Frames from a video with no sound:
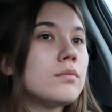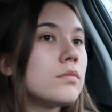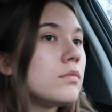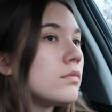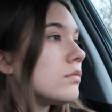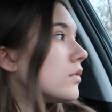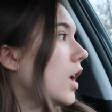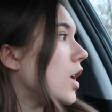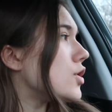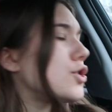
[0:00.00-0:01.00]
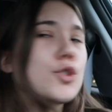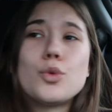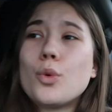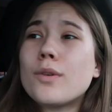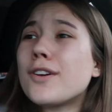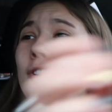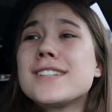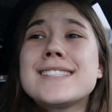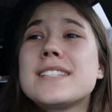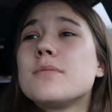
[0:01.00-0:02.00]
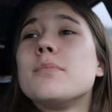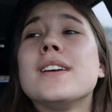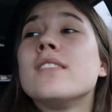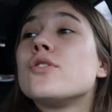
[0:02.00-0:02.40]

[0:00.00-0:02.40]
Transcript: You're just too good to be